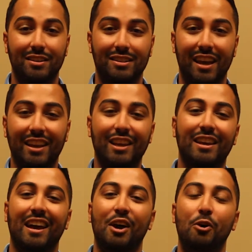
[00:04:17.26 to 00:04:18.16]
Denny,
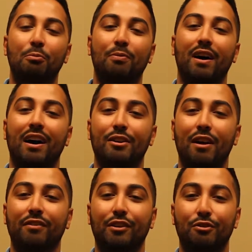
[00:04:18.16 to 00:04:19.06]
I hope uh, you
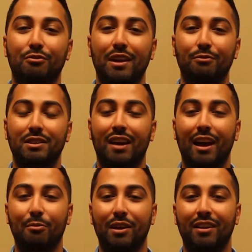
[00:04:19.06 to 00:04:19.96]
have a great
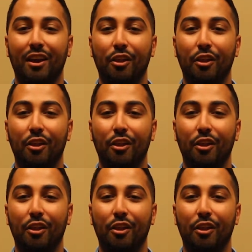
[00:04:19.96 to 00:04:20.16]
retirement.